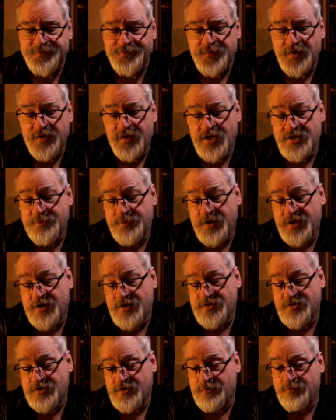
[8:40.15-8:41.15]
And that's
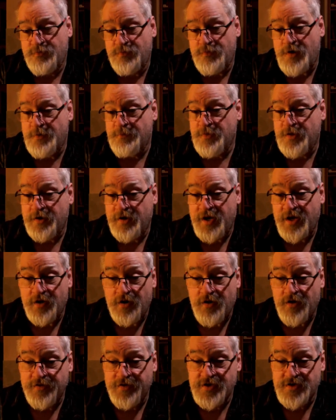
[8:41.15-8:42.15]
because they're getting
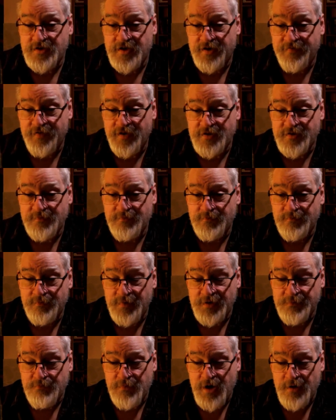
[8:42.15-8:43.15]
all this stuff that's
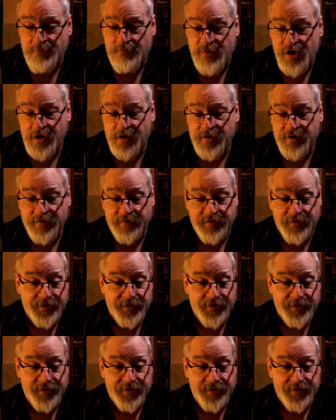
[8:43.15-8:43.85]
being bombarded.